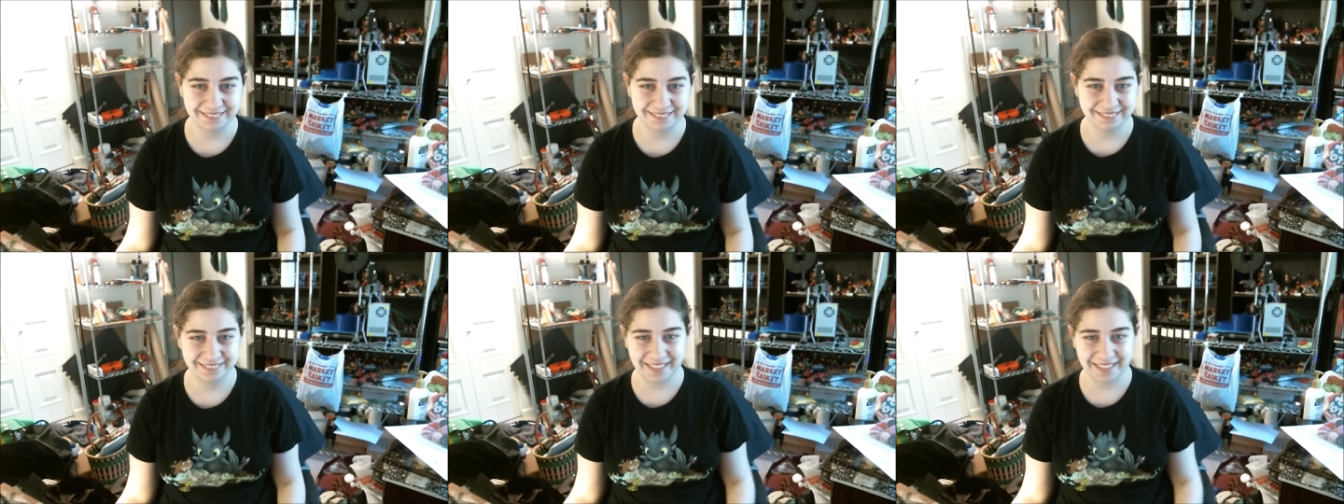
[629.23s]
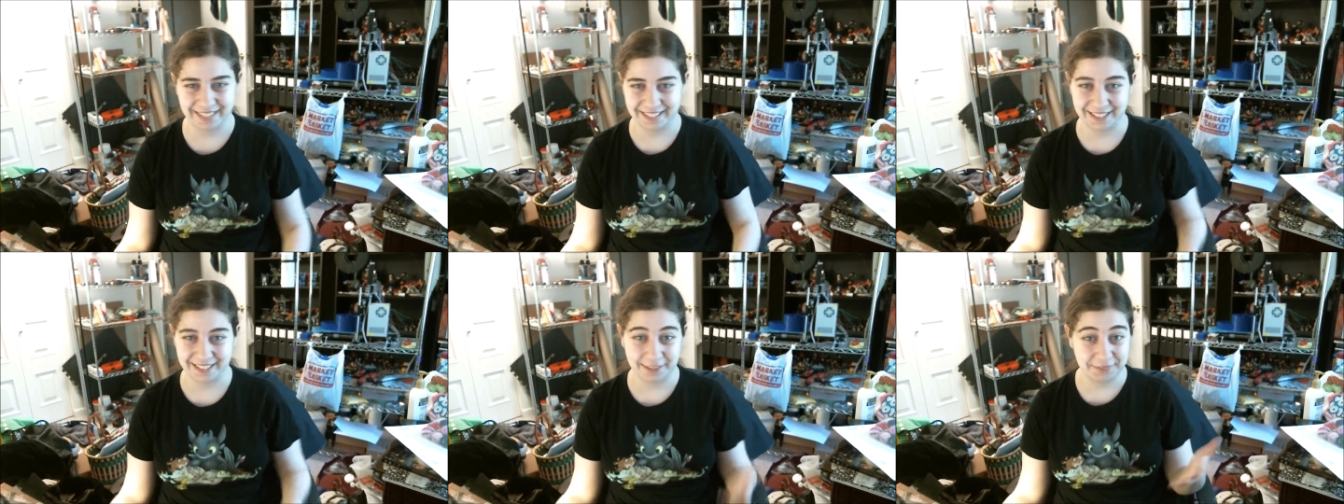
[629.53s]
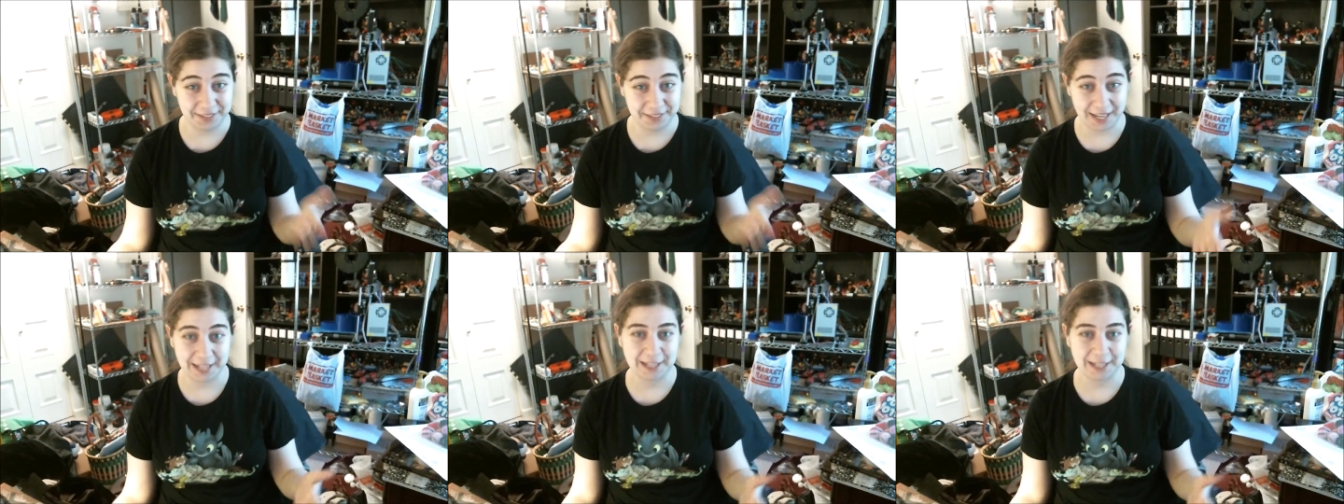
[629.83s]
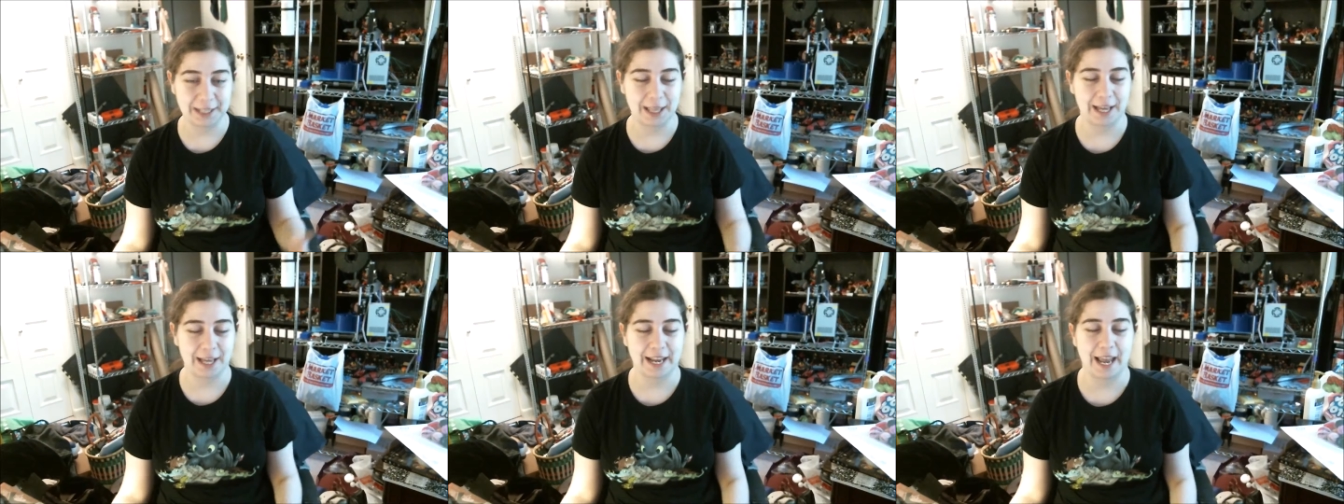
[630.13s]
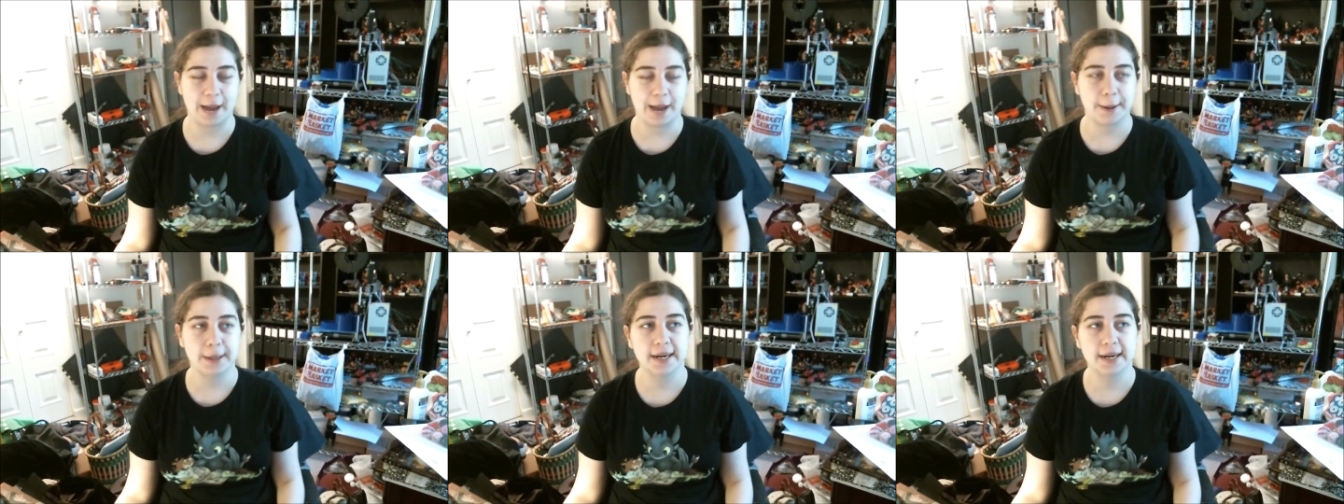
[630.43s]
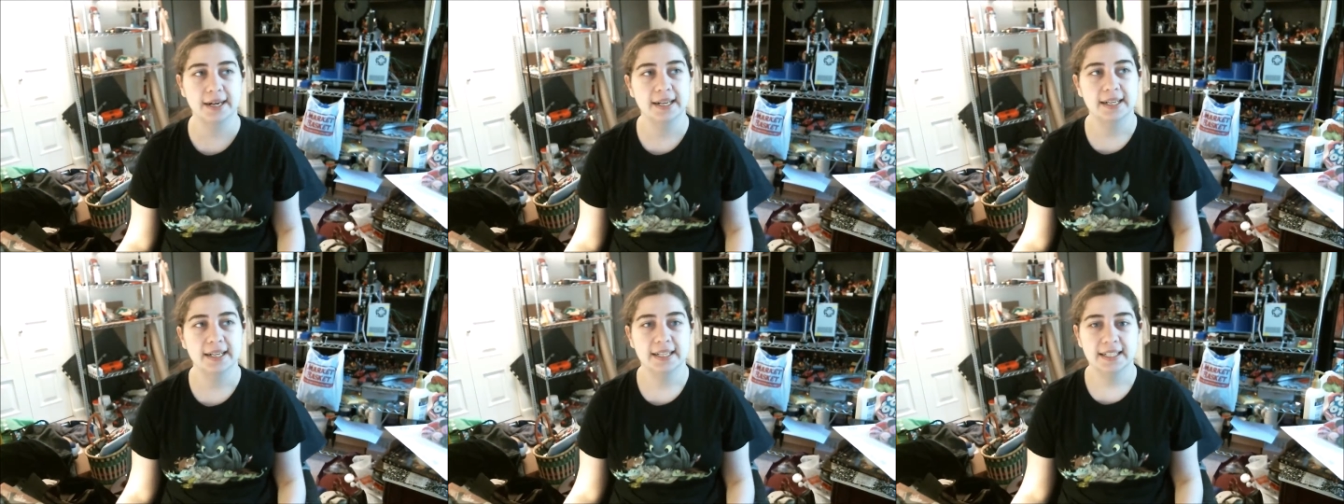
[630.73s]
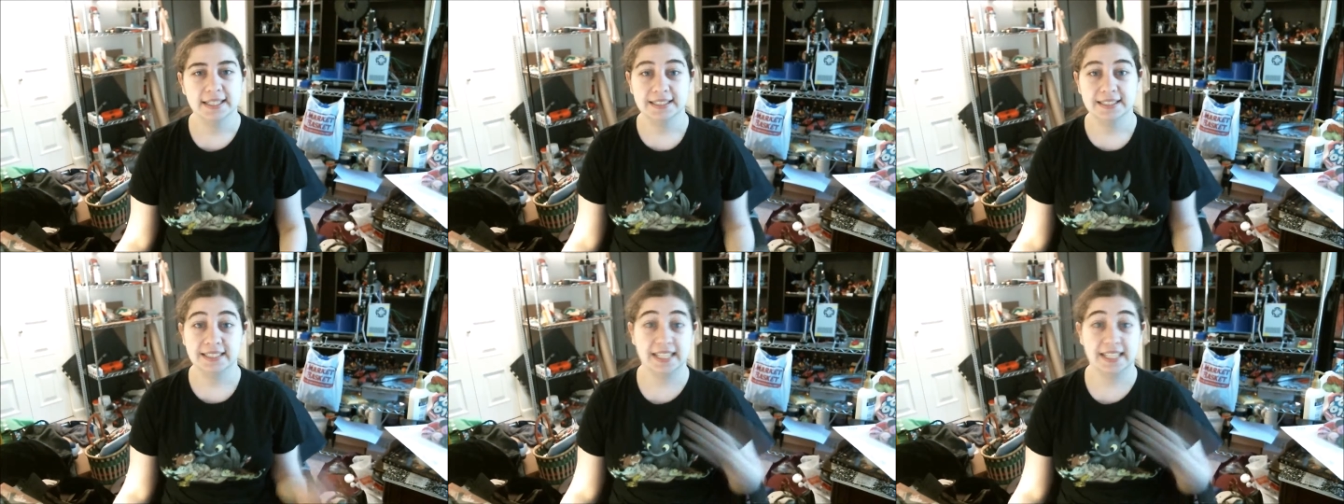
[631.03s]
like, of the 8 o'clock hour
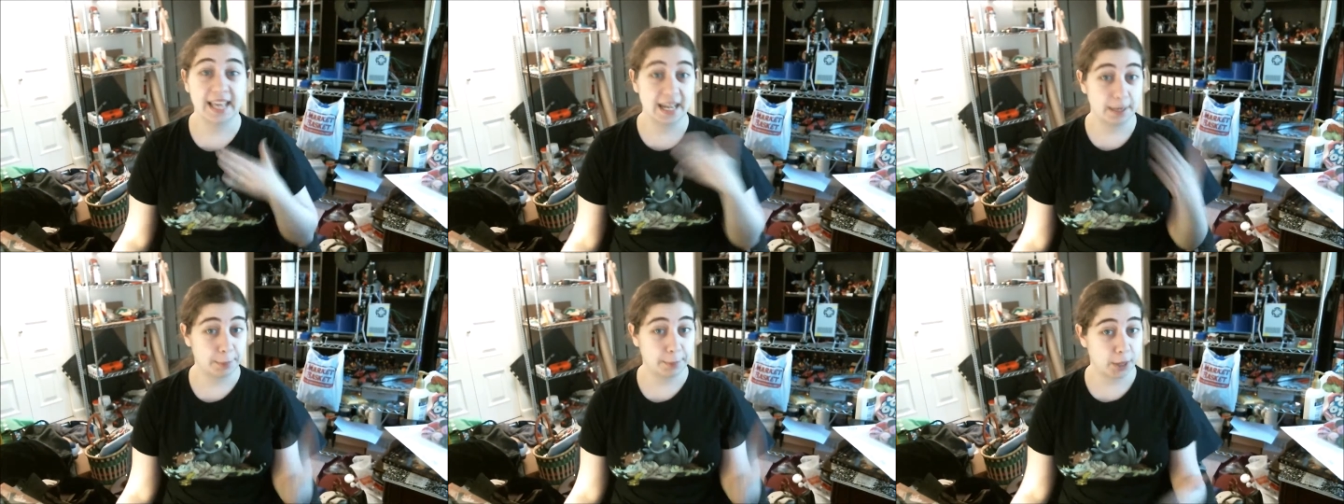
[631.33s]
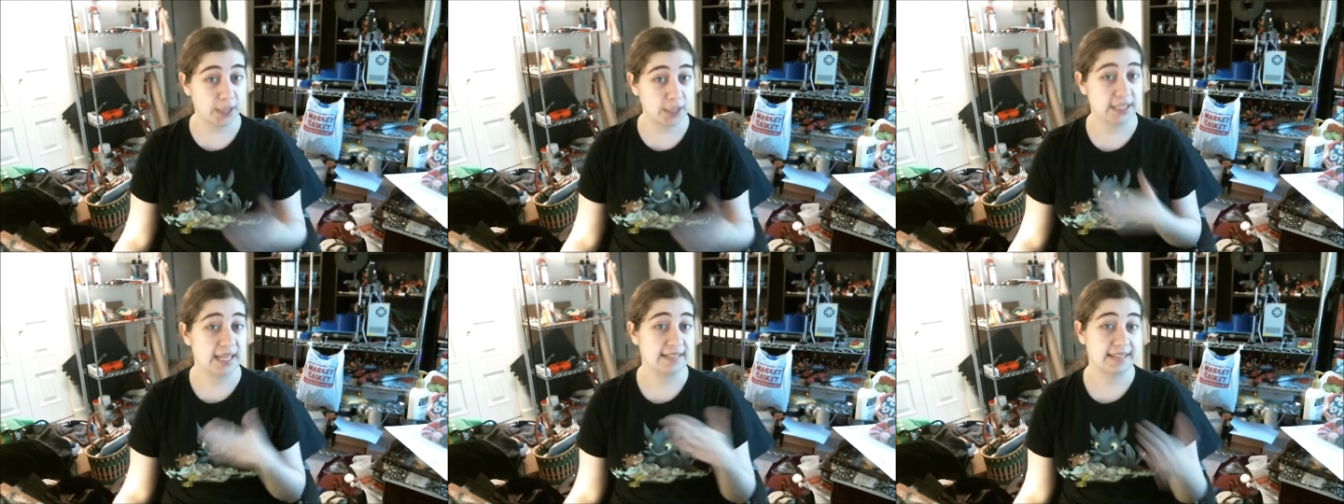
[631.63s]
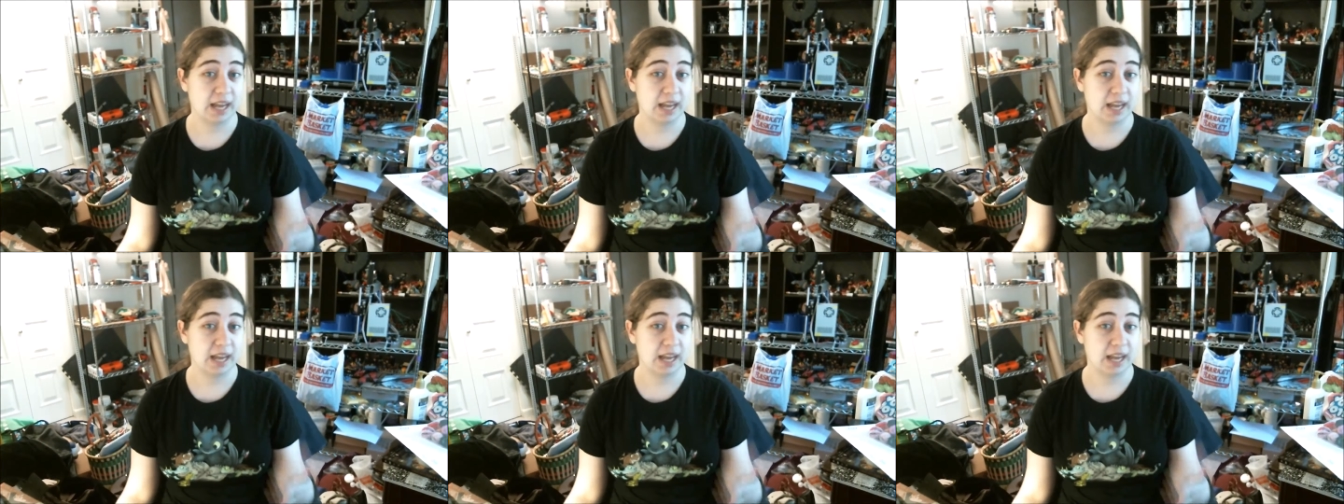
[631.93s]
to get a podcast